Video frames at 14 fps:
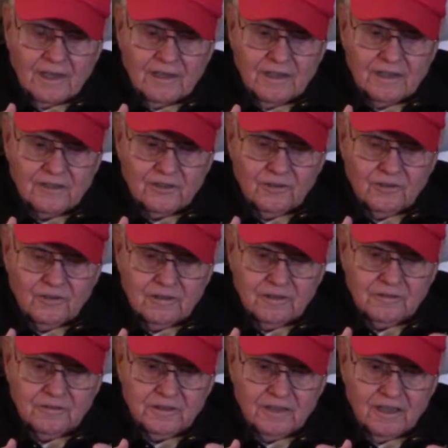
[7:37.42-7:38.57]
this
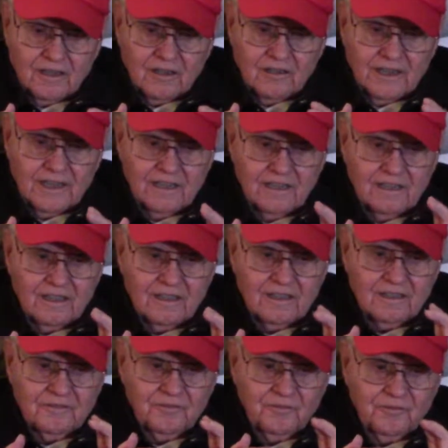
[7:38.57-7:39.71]
old knotter had a little